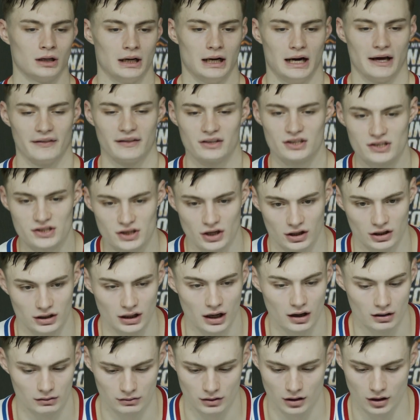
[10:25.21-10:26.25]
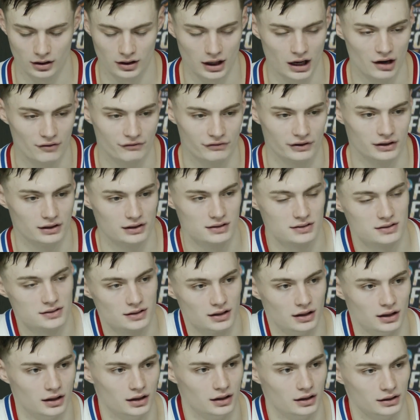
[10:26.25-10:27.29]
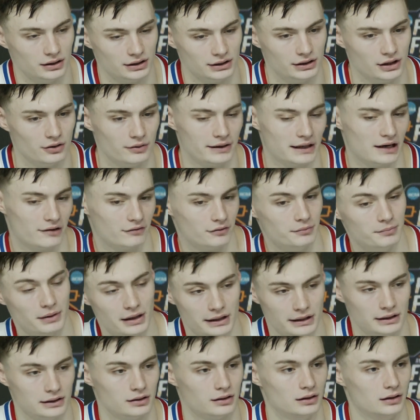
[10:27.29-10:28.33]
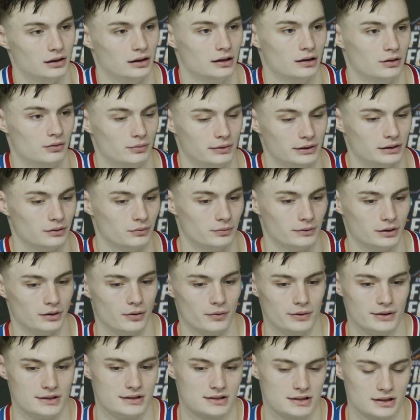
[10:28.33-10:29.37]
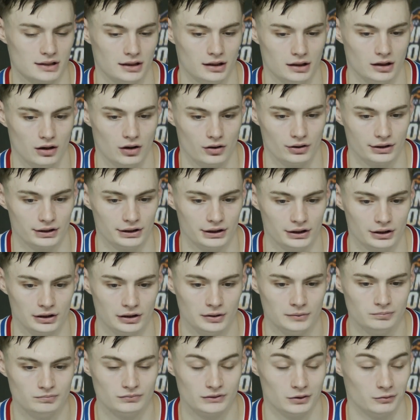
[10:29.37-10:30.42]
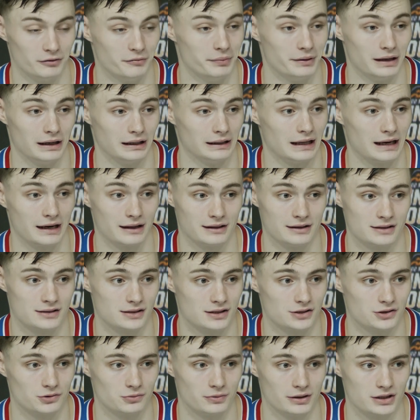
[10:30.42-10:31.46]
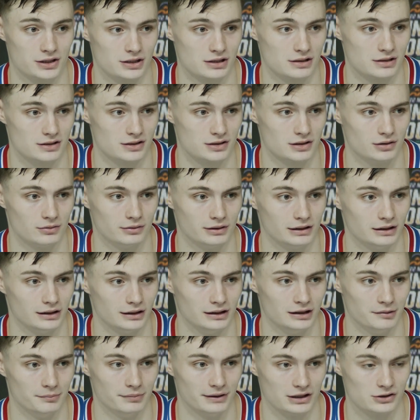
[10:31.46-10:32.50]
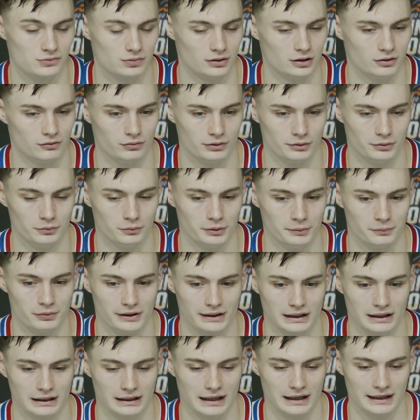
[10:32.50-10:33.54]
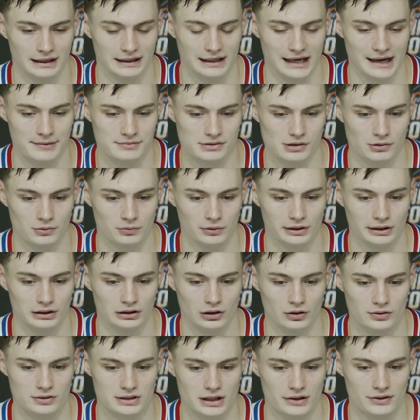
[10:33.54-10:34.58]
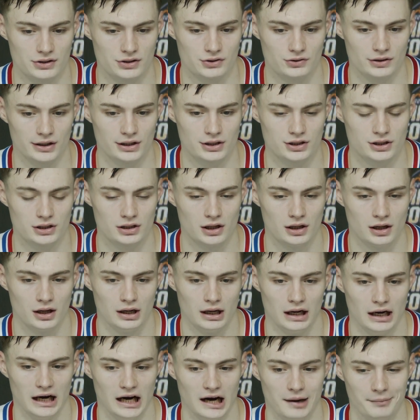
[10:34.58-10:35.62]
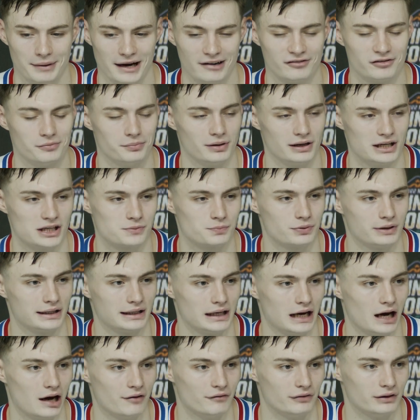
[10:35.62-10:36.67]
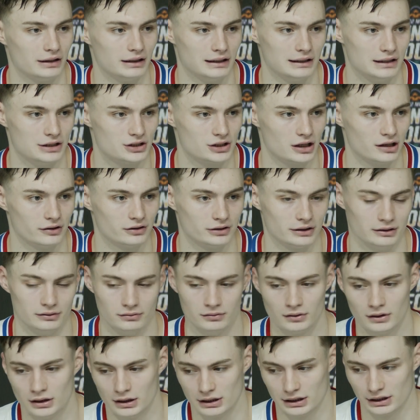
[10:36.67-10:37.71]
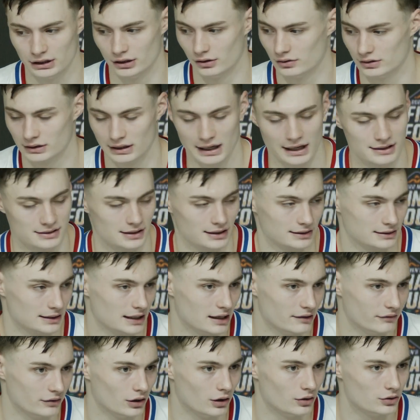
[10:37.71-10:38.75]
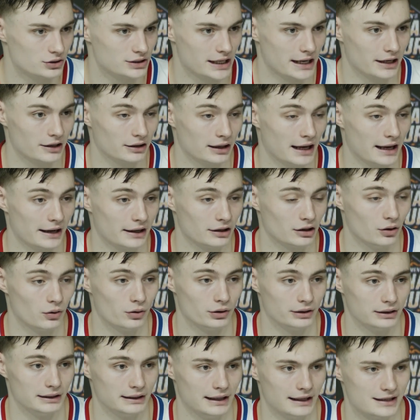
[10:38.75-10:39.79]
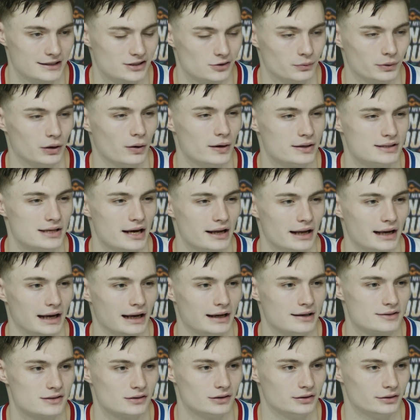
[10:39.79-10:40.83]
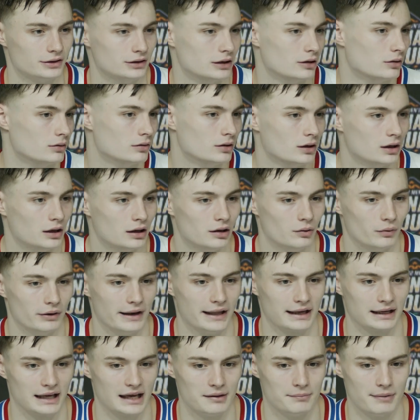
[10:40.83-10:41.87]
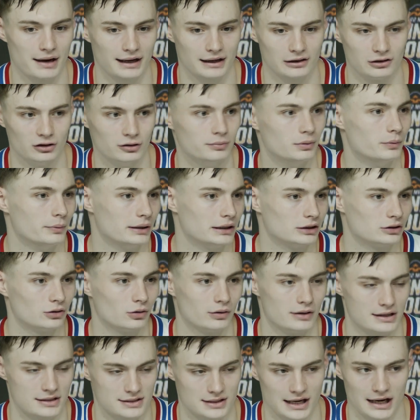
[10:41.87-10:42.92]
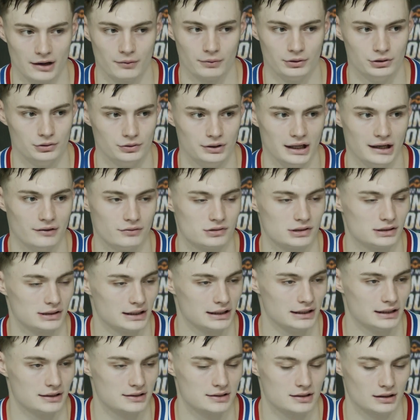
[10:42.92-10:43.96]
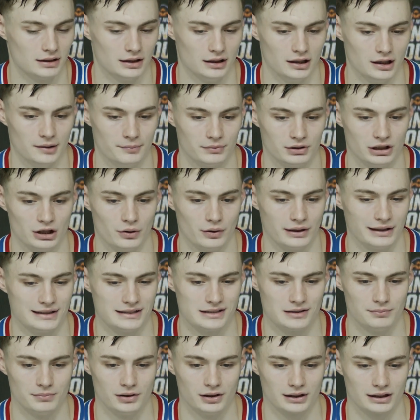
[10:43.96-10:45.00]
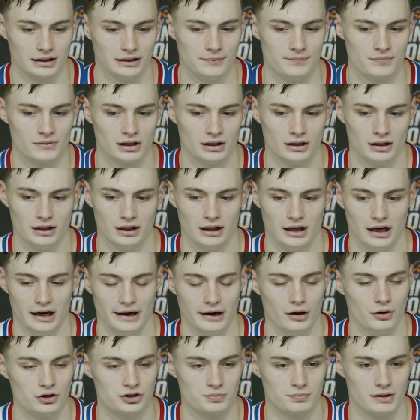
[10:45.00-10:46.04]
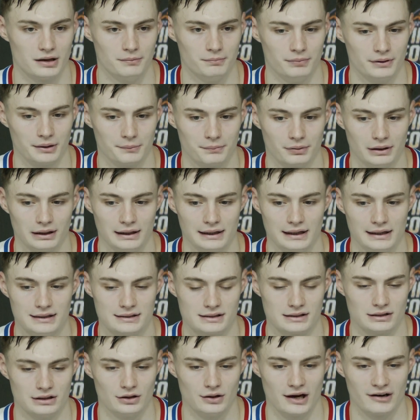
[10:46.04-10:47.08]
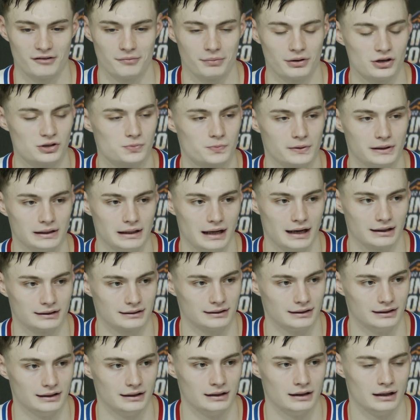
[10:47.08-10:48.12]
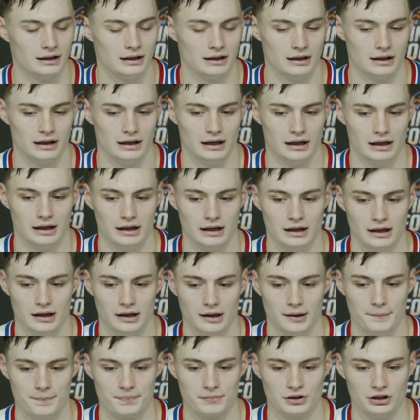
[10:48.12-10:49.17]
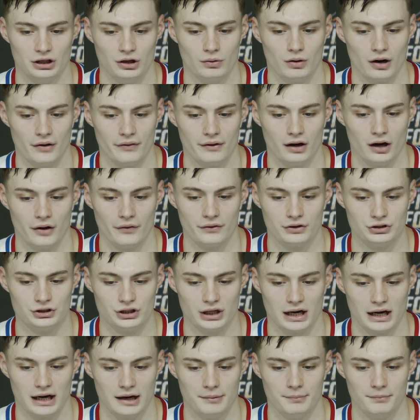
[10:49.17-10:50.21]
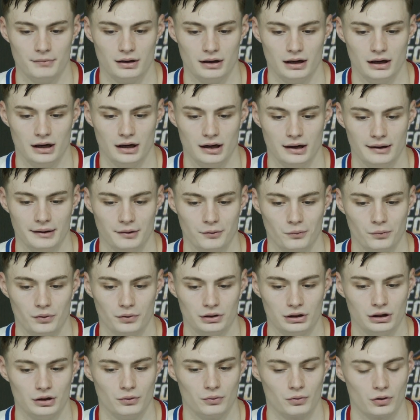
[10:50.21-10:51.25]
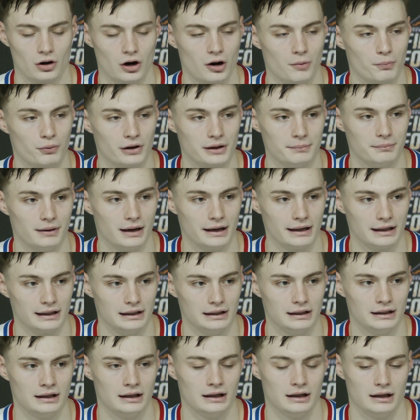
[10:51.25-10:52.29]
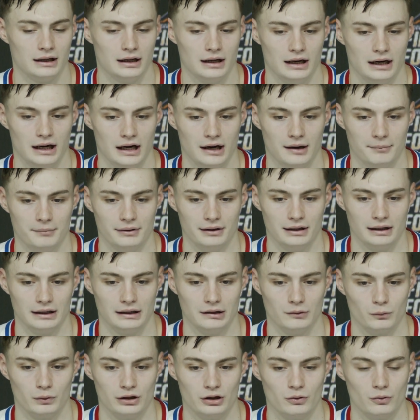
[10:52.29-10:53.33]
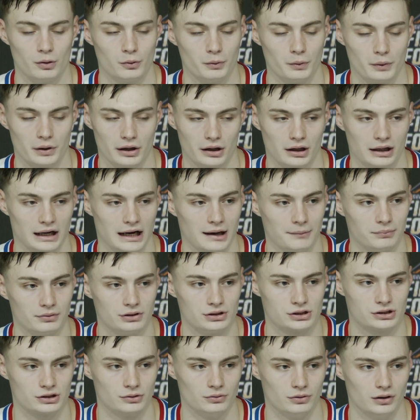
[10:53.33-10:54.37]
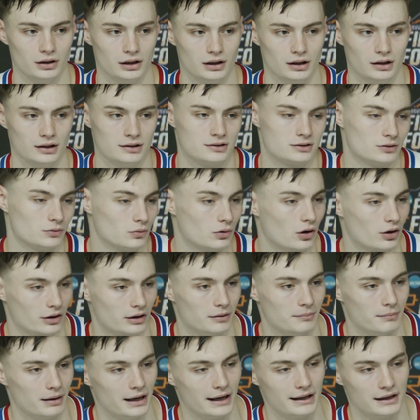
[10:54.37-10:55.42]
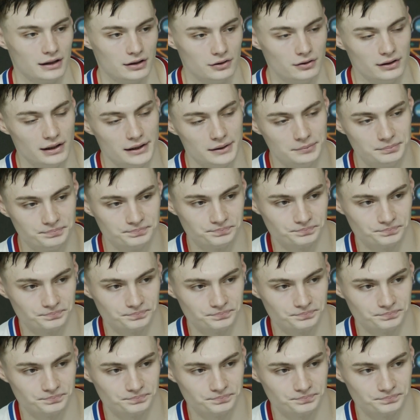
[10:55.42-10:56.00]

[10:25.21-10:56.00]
I think just our confidence, in everybody. We always, all year, we've been in a lot of these situations. You know, in the Big 12, we played a lot of games that were really close down the stretch. Everybody's pretty confident in each other, and you know, guys like Dave and Oach had it going today, so we always had an answer. You know, when they came back a little bit, we could throw it inside. We knew Dave was going to get us, an easy bucket, and Oach made big plays, and you know, everybody was pretty locked in. On the job, and we're all pretty bought in, and we know what we want to accomplish, so we're all going to buy in and do that.